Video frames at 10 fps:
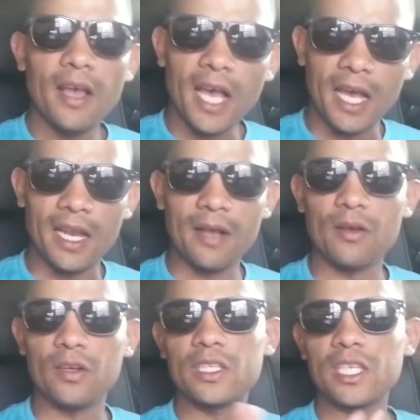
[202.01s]
And
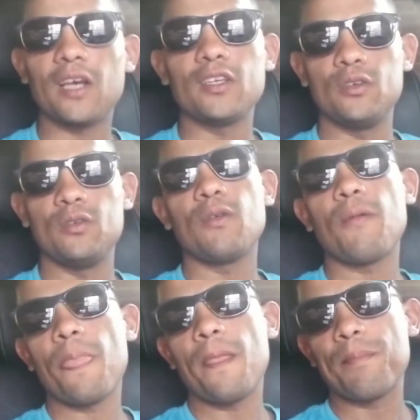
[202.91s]
I'm going to tell you
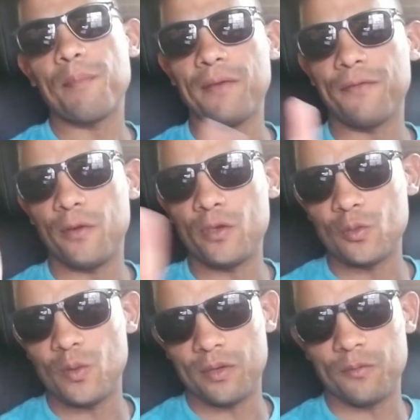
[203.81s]
my
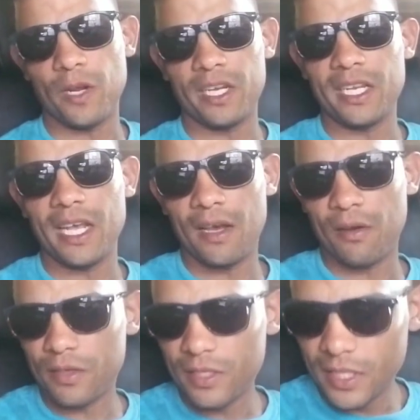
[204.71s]
first one right
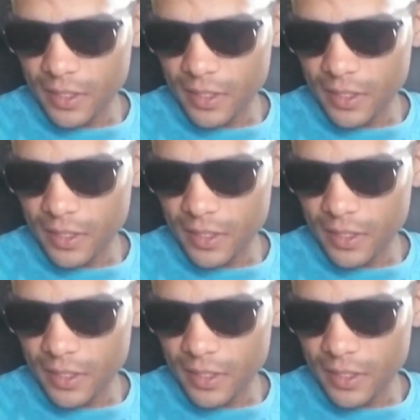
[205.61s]
now.